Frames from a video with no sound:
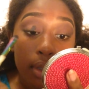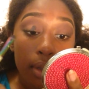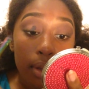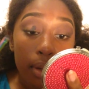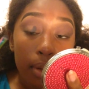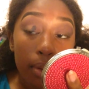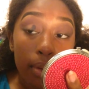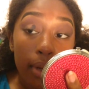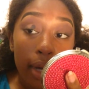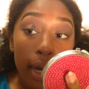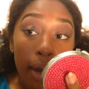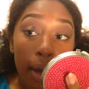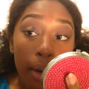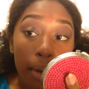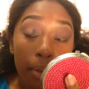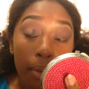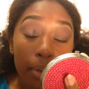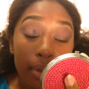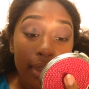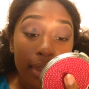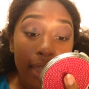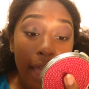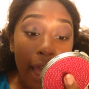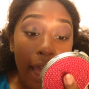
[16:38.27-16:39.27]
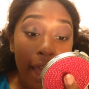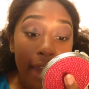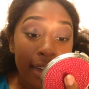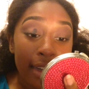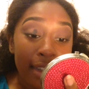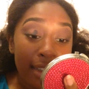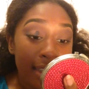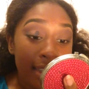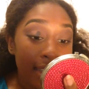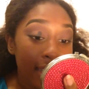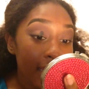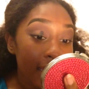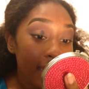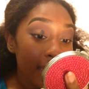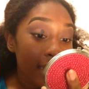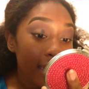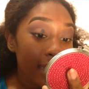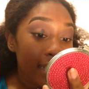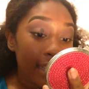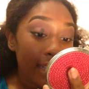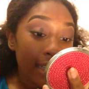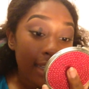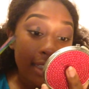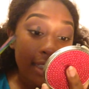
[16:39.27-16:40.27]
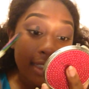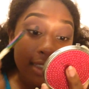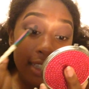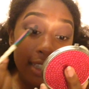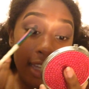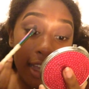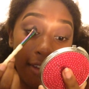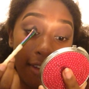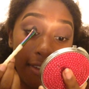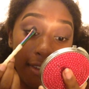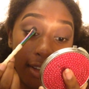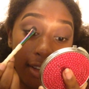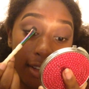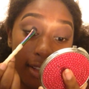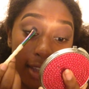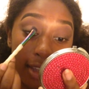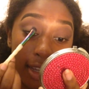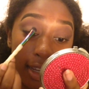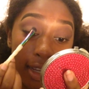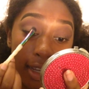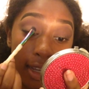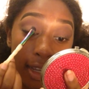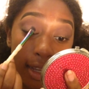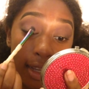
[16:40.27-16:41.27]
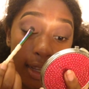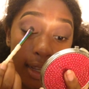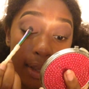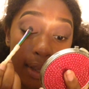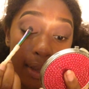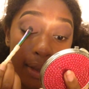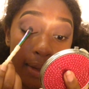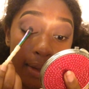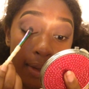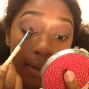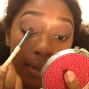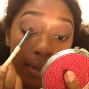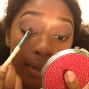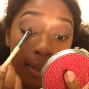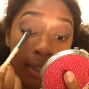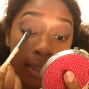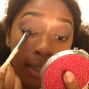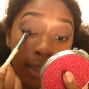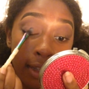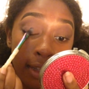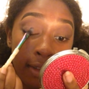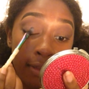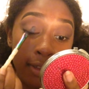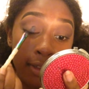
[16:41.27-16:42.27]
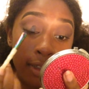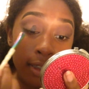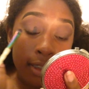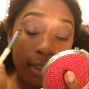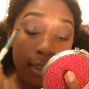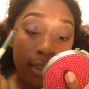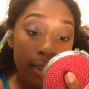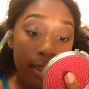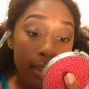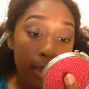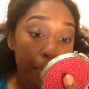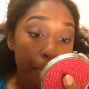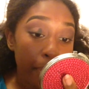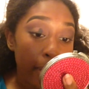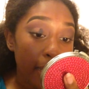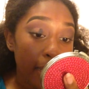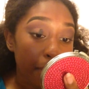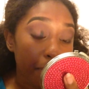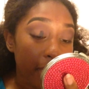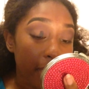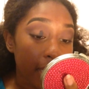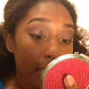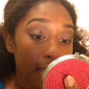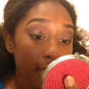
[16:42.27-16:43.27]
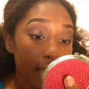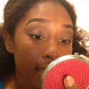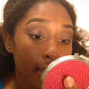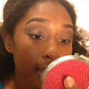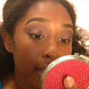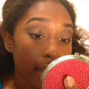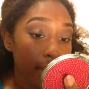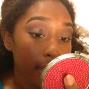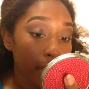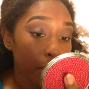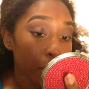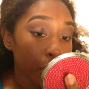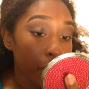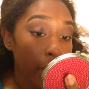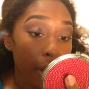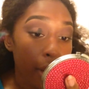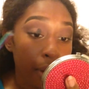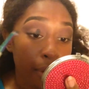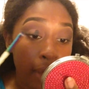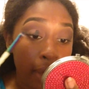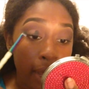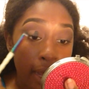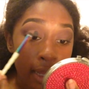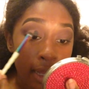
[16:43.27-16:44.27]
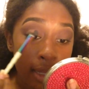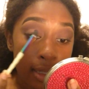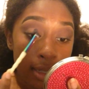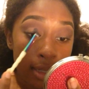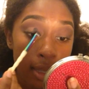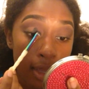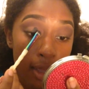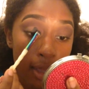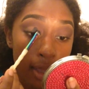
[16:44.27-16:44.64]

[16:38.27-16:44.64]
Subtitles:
Oh wow, that definitely delivers the pigment that the shadow has.